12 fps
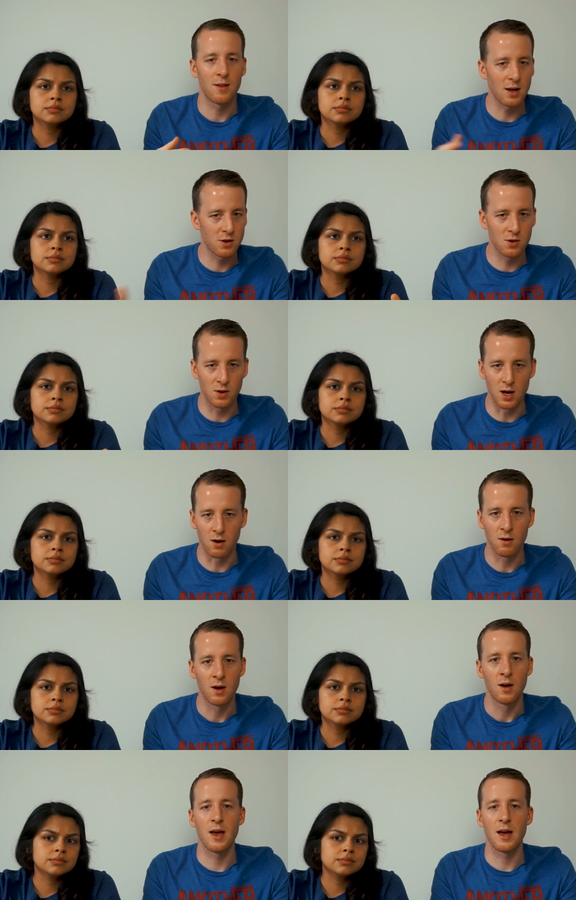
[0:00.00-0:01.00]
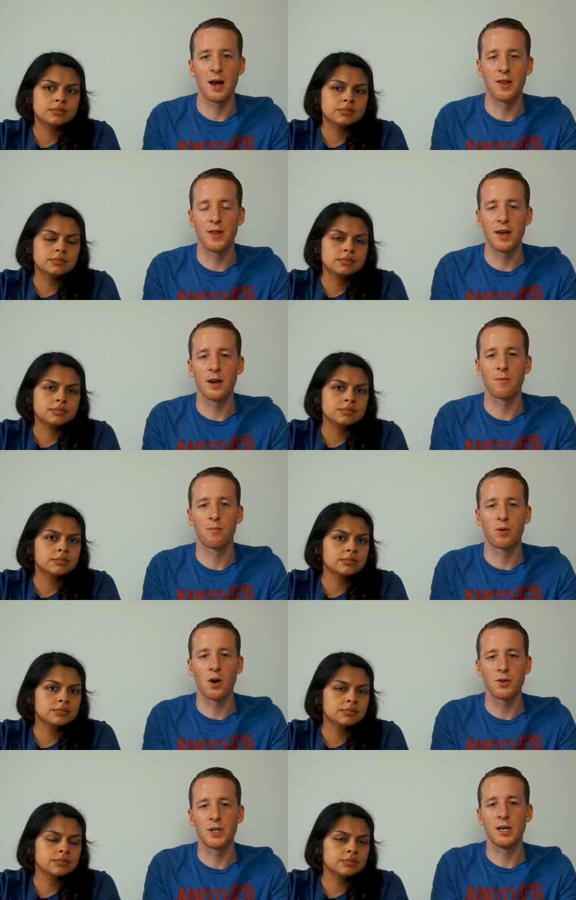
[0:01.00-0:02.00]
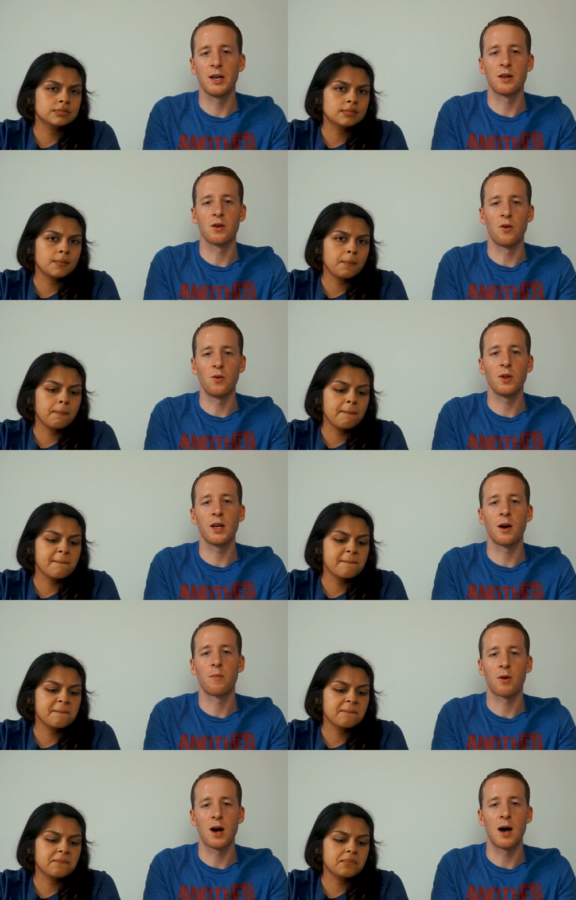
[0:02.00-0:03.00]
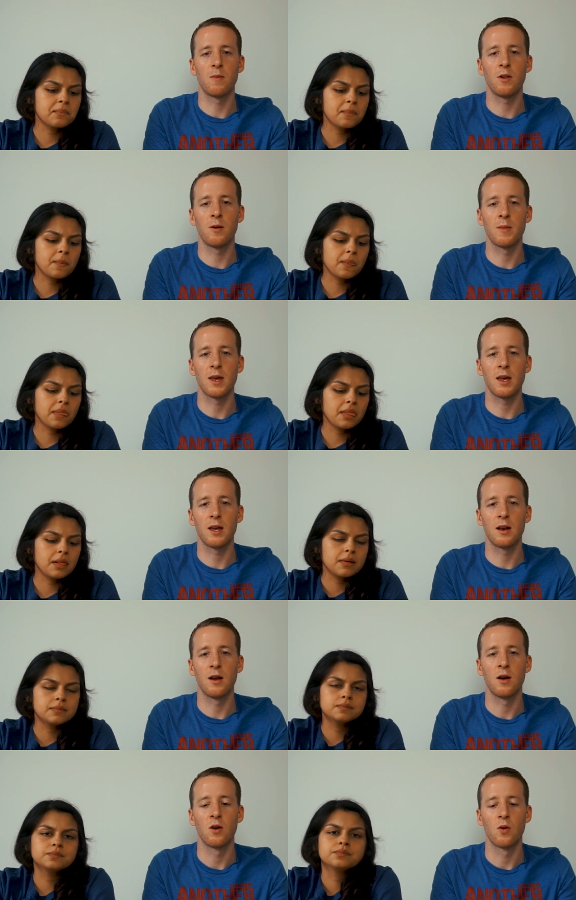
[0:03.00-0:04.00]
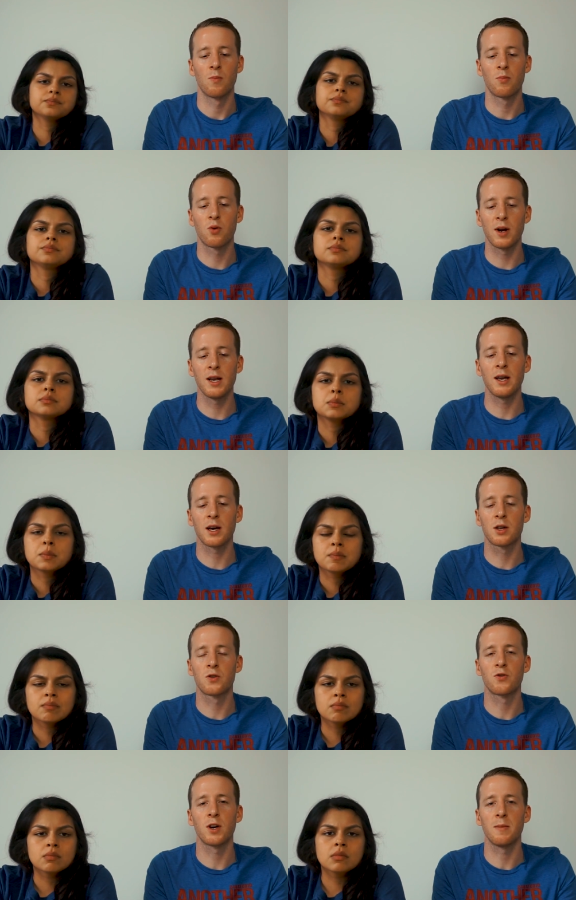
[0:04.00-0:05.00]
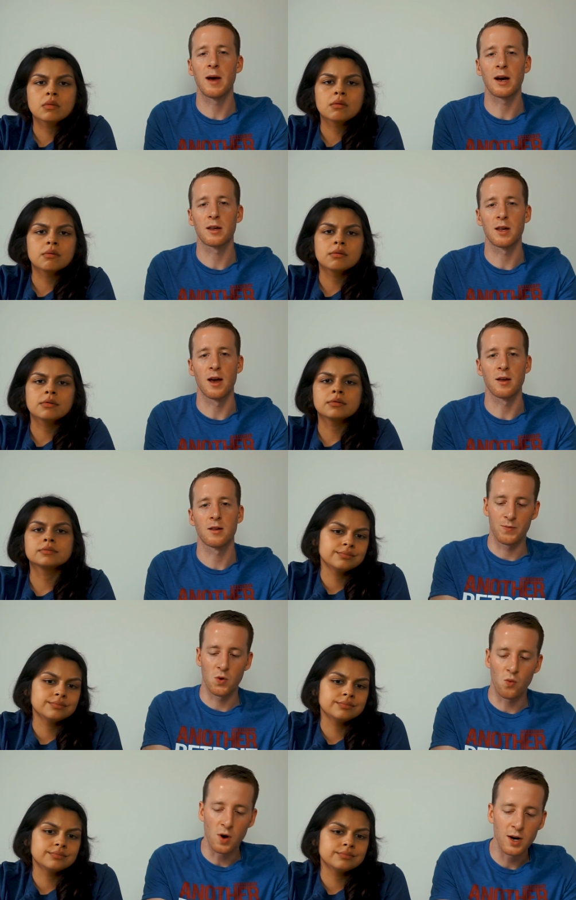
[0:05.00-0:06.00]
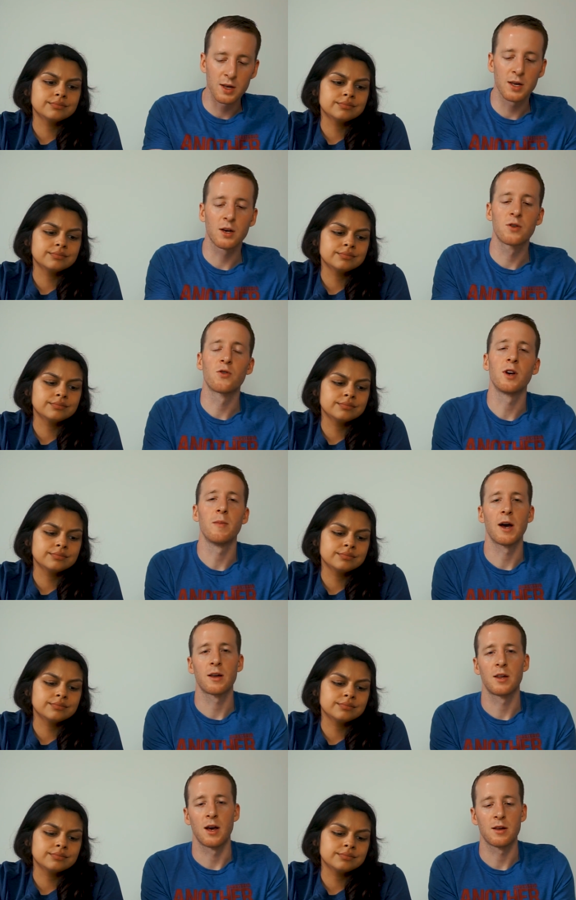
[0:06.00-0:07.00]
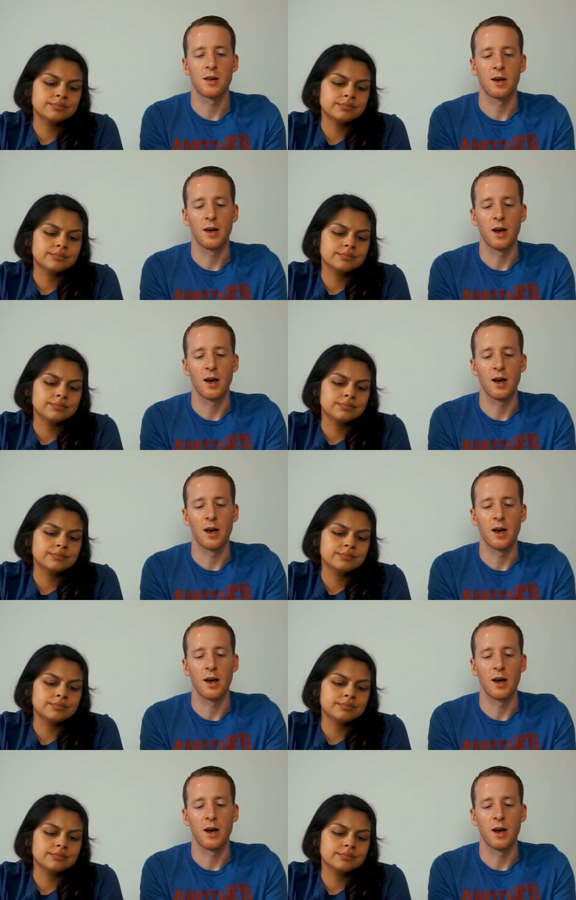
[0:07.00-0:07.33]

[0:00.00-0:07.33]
Speaker 1: That's too low. And I think protein is only a problem in pretty extreme excess. What is extreme excess, I